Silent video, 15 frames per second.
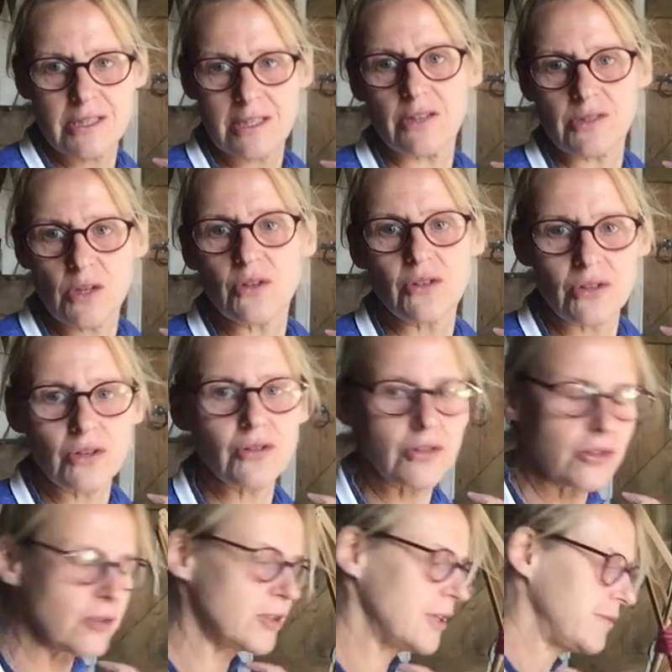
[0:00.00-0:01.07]
just goes on and on
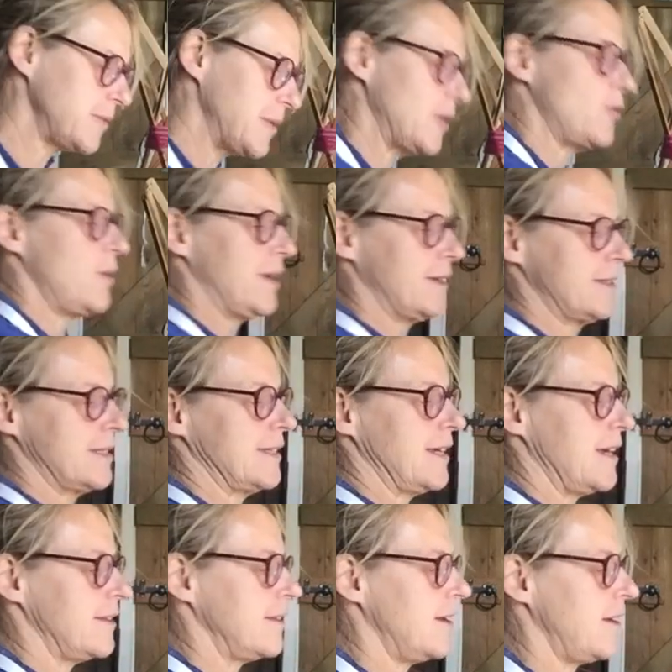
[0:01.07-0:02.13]
and on. You have to be quick to
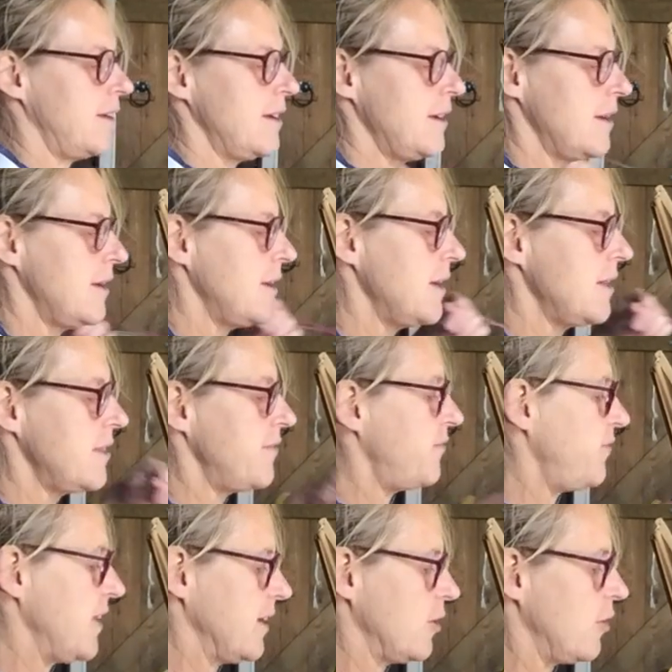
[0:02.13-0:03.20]
get the
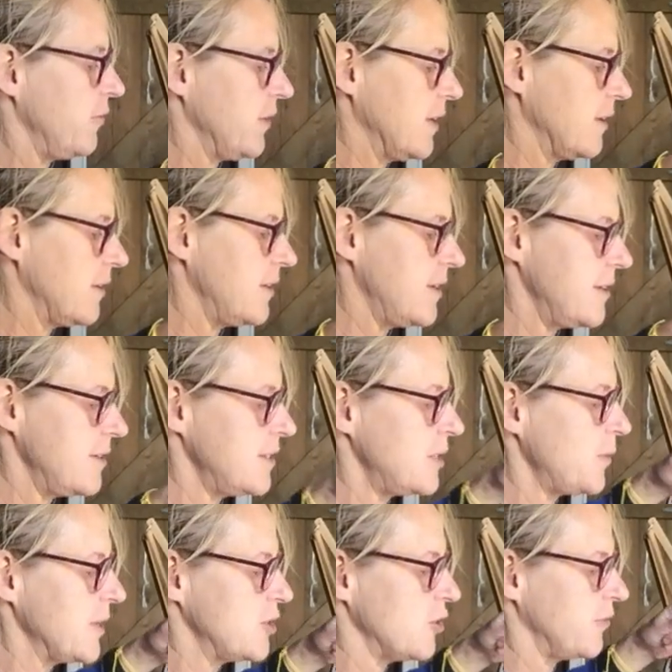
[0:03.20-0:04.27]
flick off, the
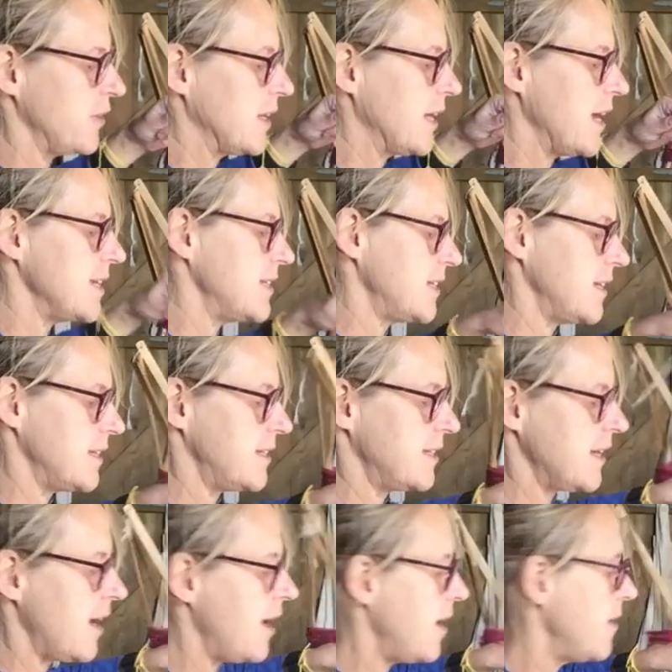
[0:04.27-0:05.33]
switch off in case it